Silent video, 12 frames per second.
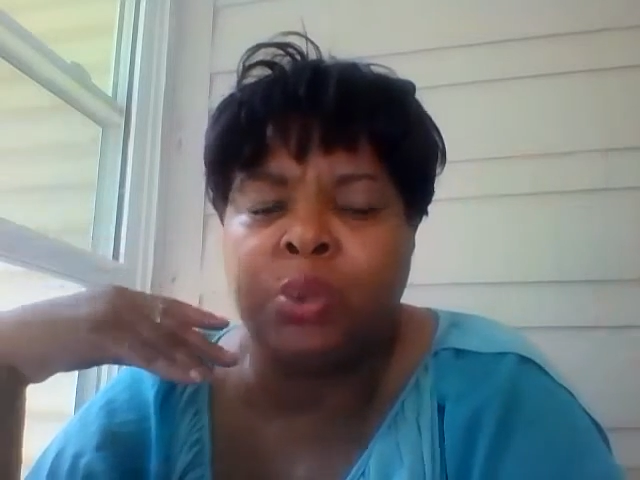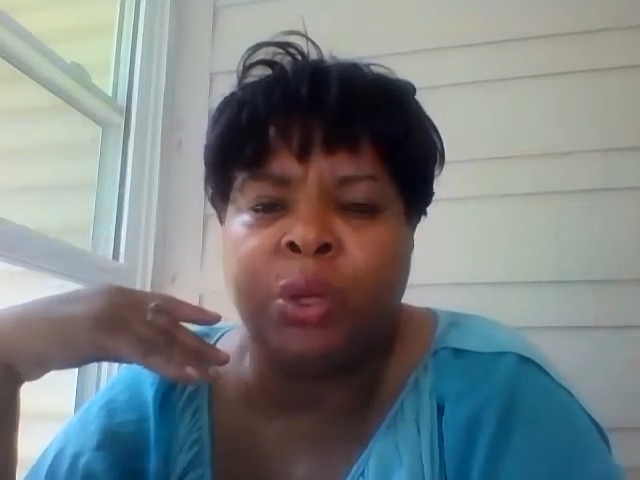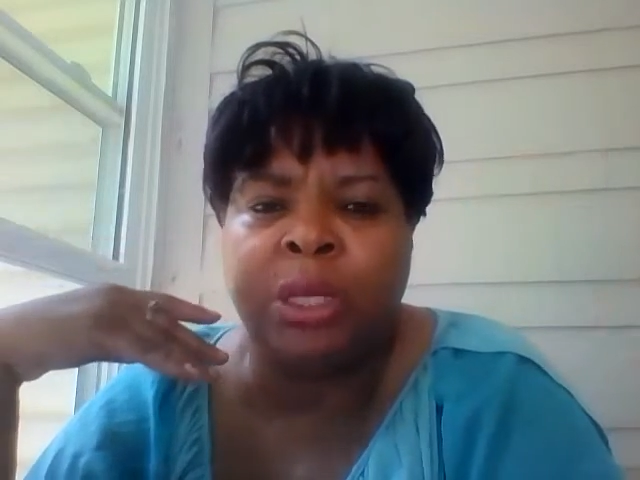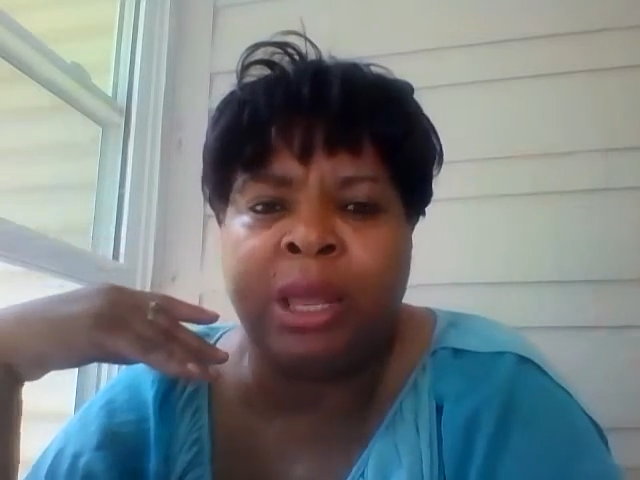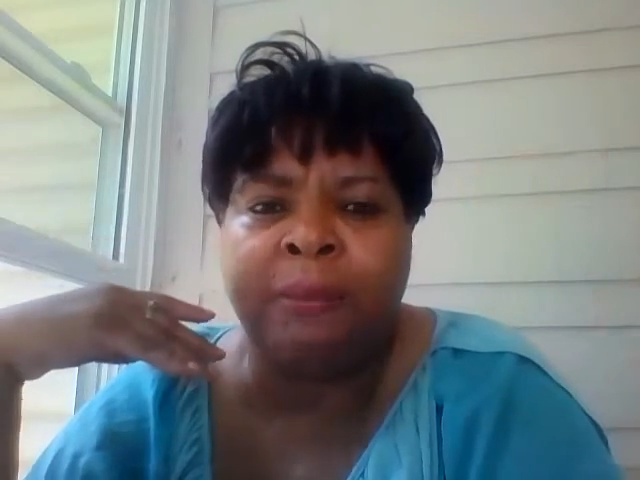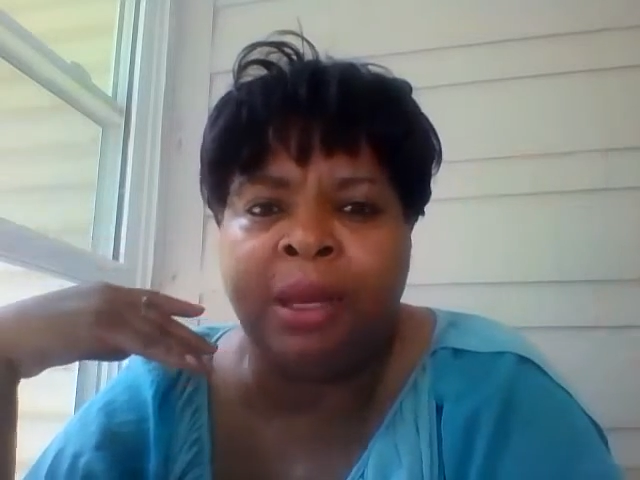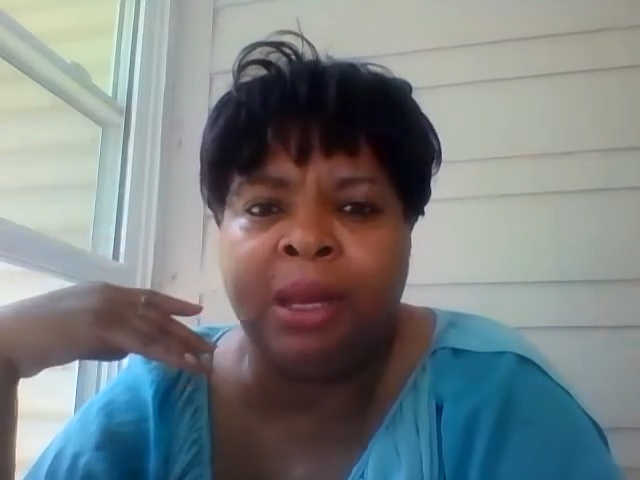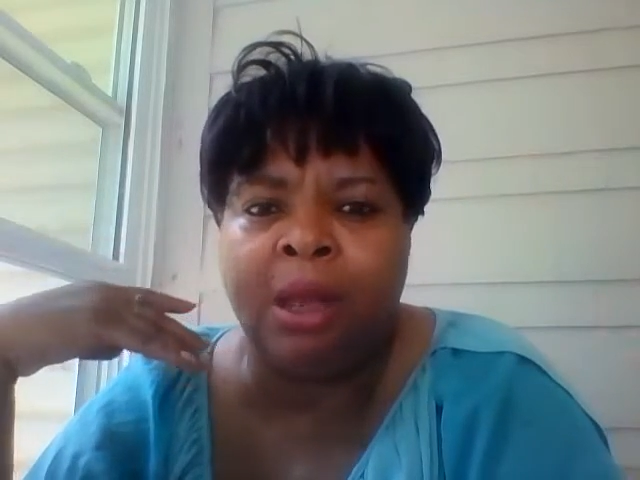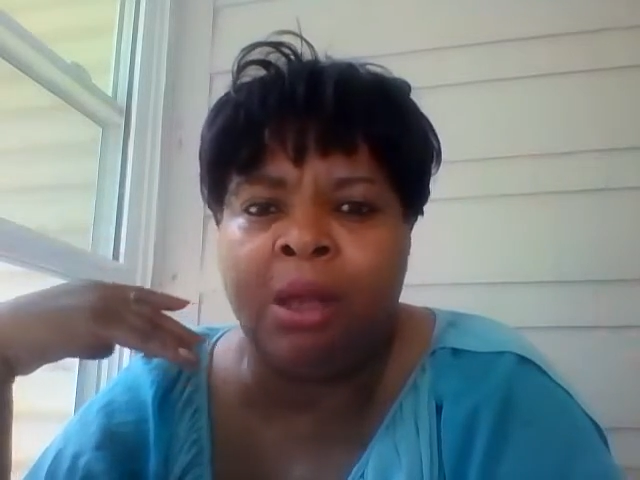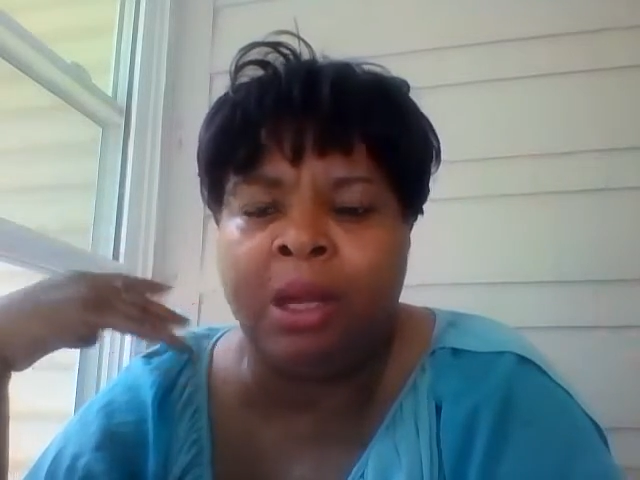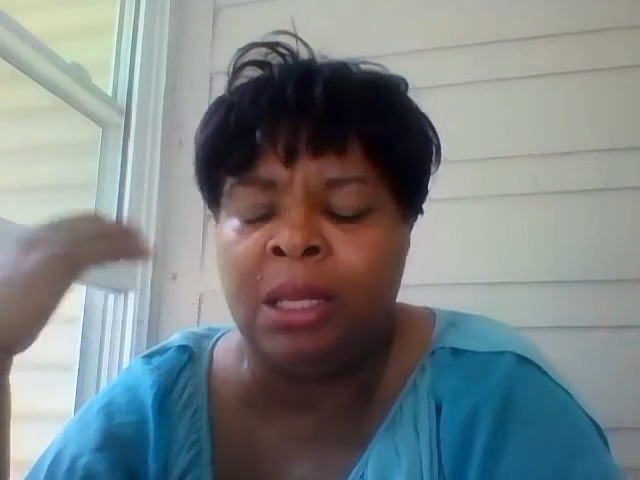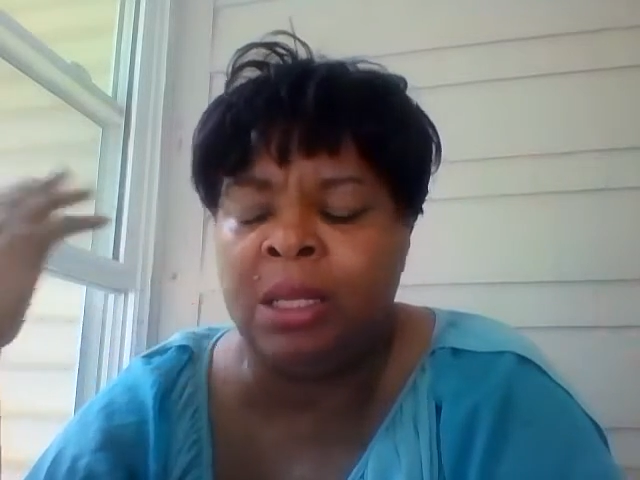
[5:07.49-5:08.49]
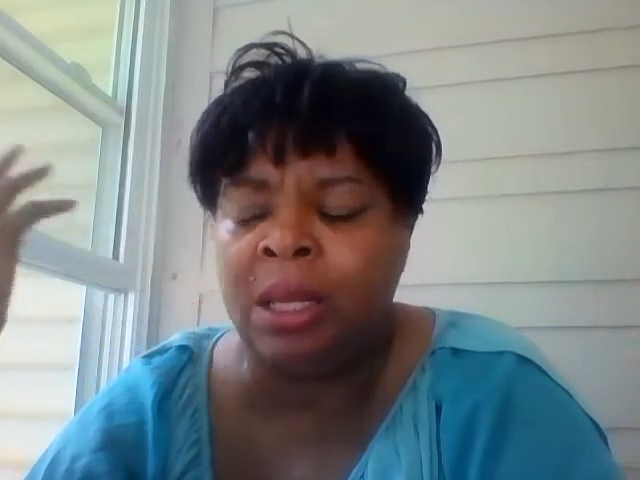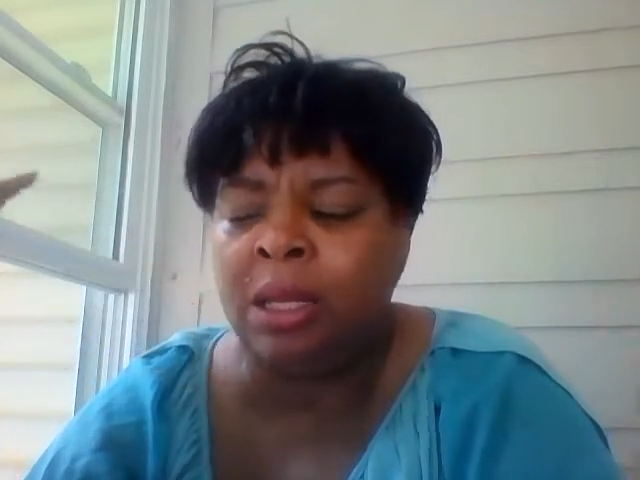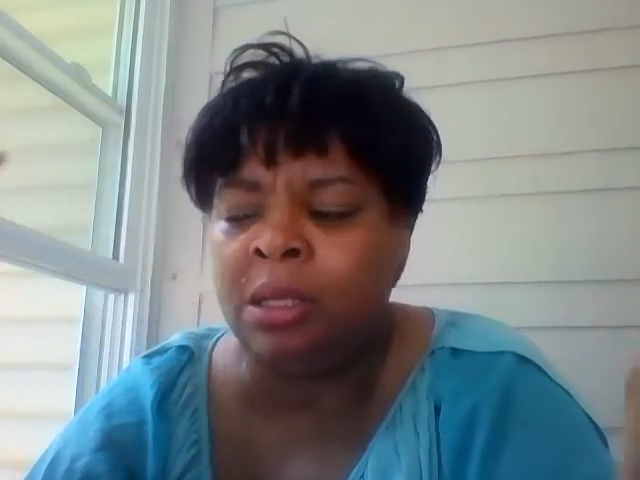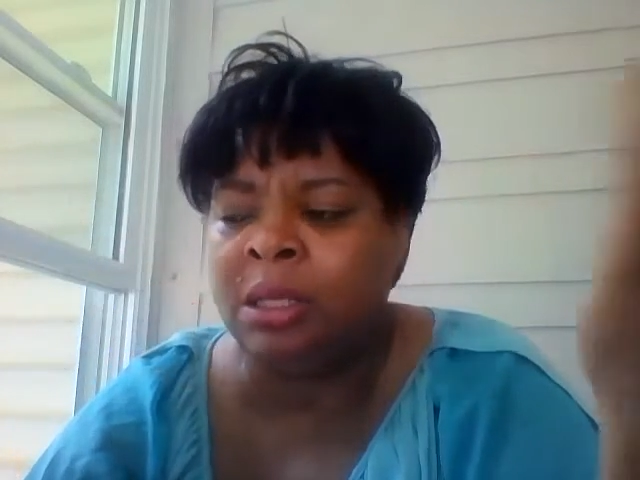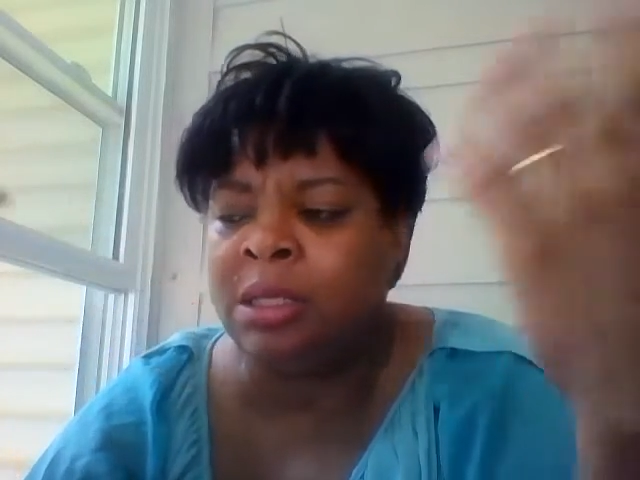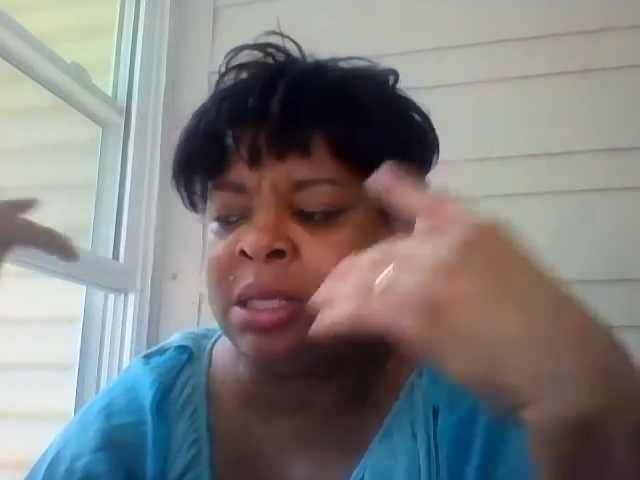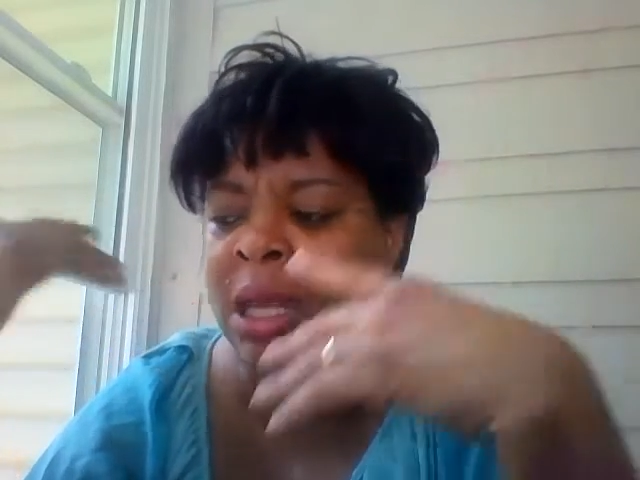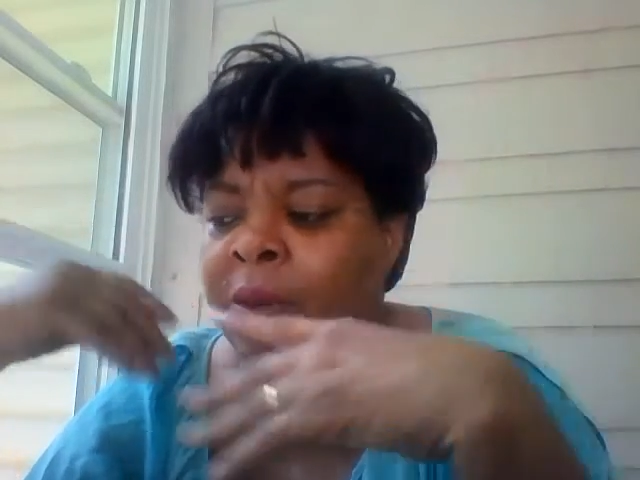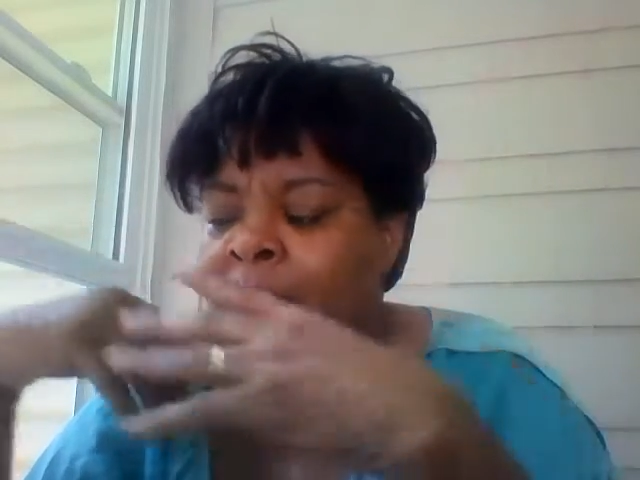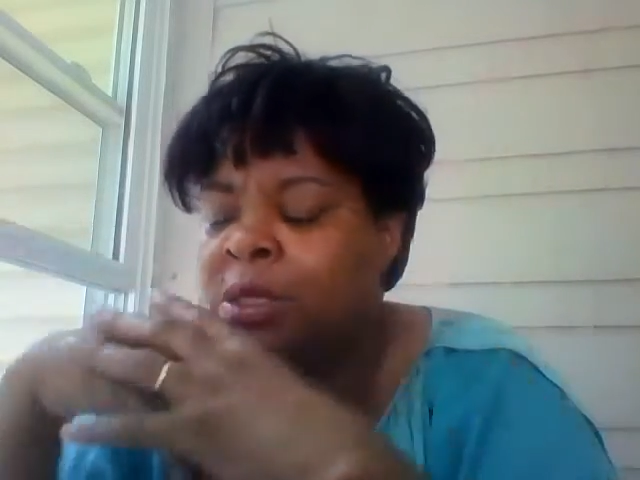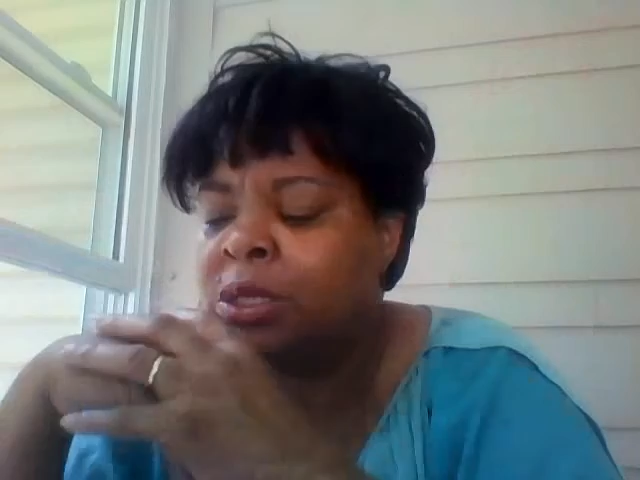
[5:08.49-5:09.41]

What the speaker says: where they belong, and etc.